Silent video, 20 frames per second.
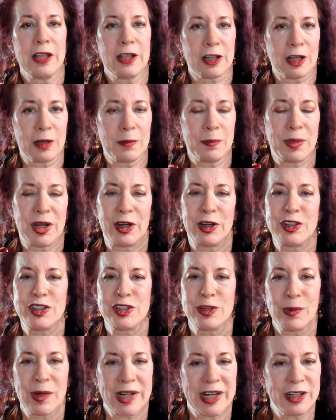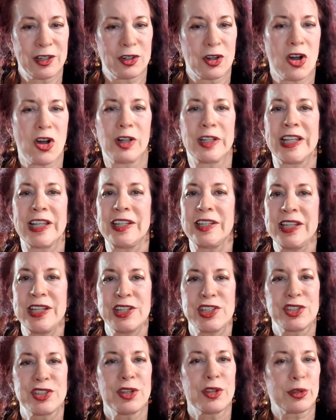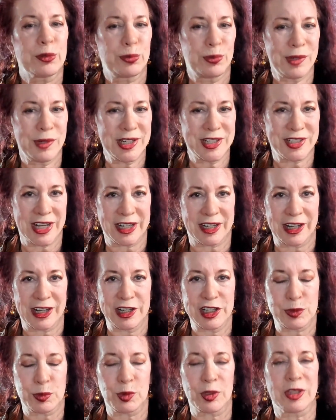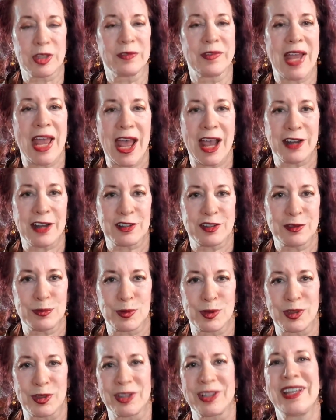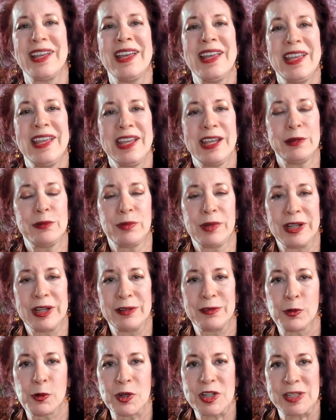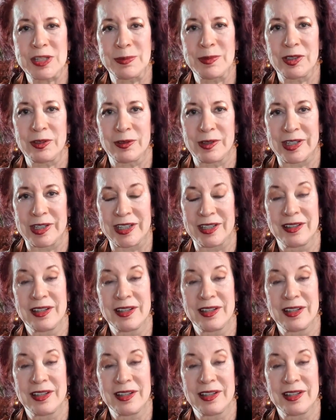compared to what I'd call at least 3 decades worth of active work in reinforcement learning.